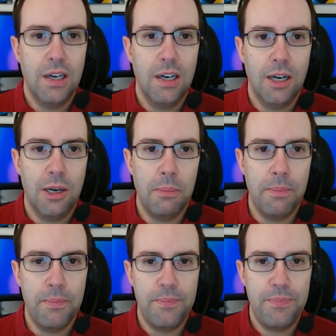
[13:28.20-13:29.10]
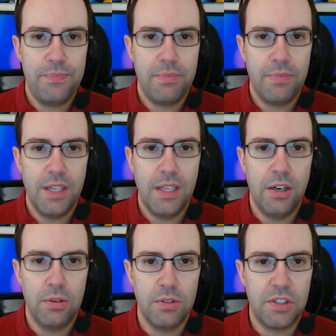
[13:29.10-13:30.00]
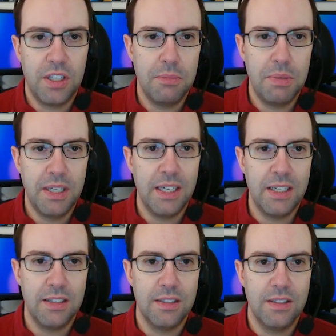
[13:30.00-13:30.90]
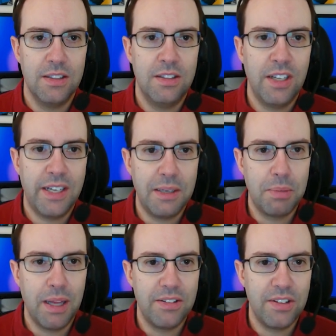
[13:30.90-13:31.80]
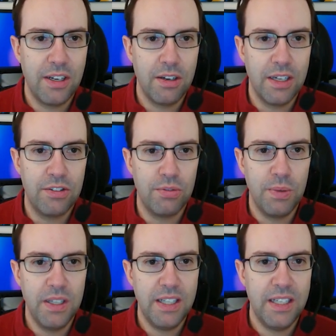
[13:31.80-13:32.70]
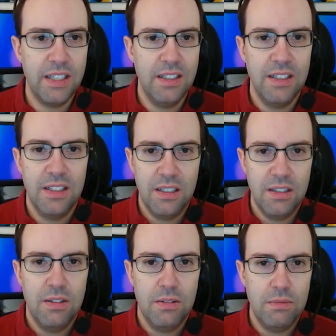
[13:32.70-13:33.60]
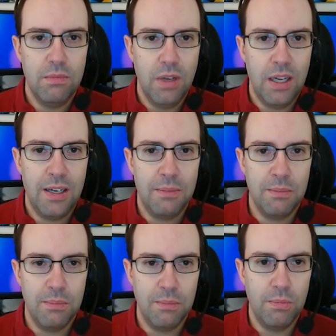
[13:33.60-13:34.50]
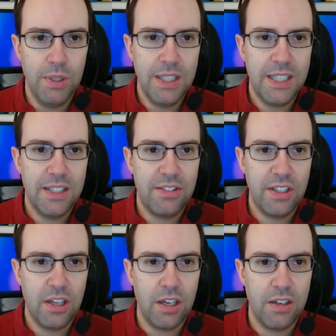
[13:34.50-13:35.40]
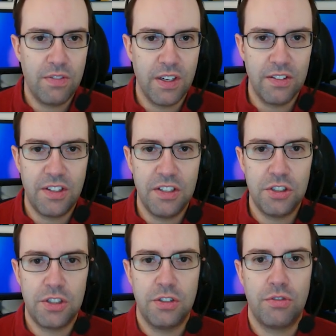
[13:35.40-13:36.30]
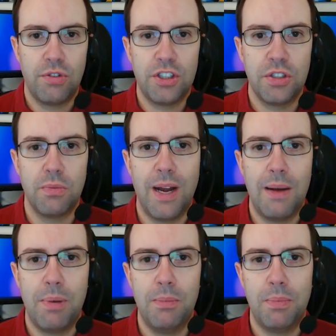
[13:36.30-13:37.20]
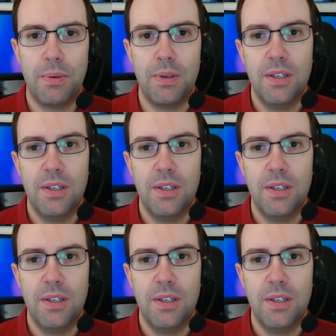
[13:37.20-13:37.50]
is going to be taking place there. It's really going to see a lot of station construction wrap up